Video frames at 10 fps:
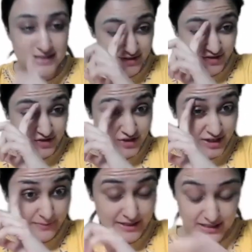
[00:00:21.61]
I'll just
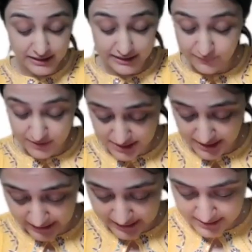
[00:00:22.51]
share my screen one
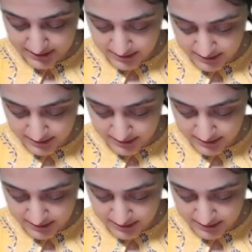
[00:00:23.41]
second.